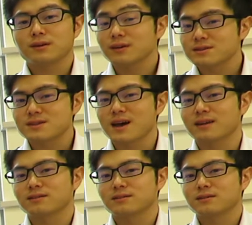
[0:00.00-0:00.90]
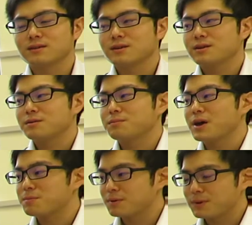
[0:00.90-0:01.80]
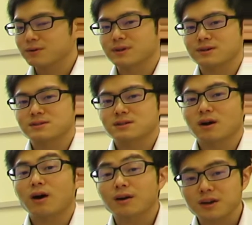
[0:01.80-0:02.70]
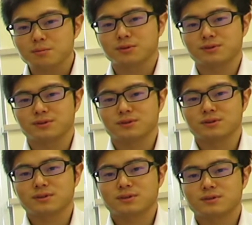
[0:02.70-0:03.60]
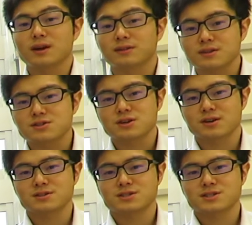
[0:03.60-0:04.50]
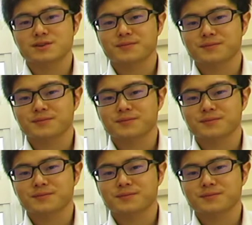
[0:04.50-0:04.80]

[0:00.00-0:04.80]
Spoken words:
Instead, paper buildings are able to, like this church.